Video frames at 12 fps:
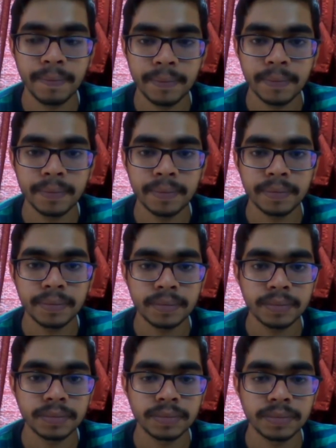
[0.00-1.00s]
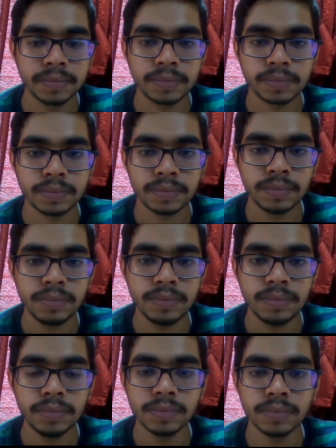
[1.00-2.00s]

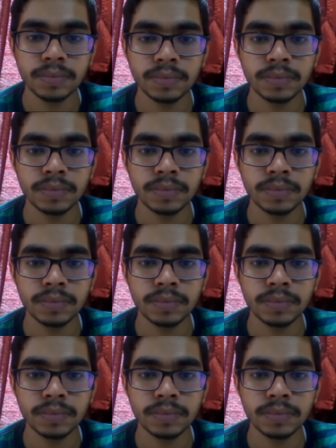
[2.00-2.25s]
(silence)